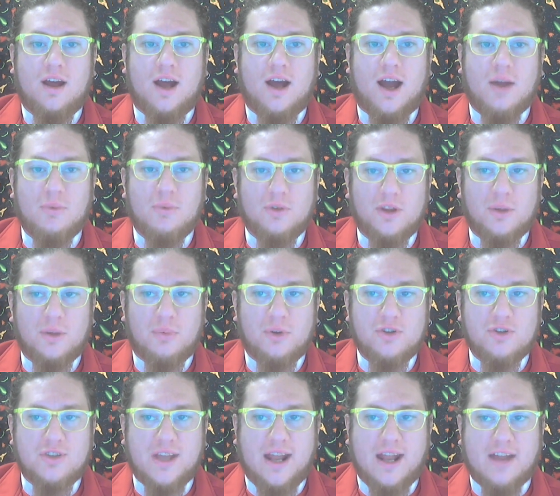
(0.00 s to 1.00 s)
I really
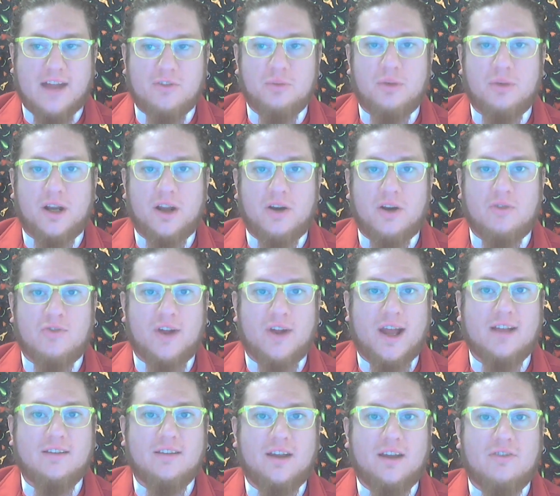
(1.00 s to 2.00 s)
appreciate everybody over
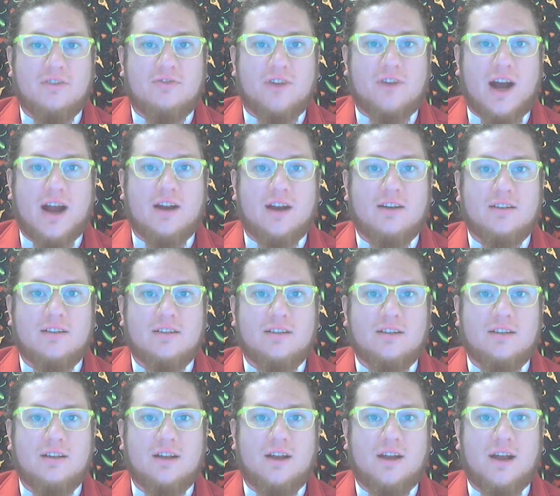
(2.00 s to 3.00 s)
at League of Fire.
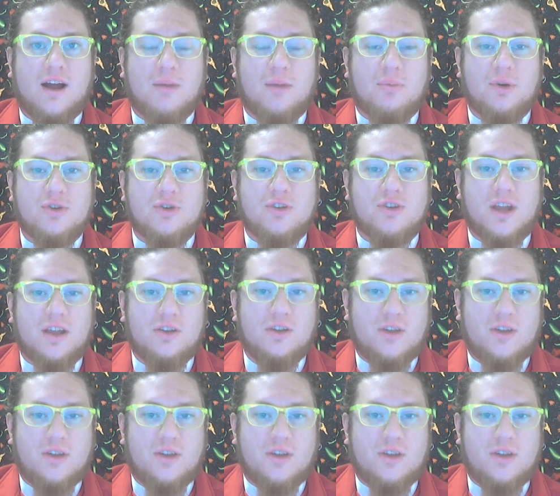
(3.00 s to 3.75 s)
I appreciate you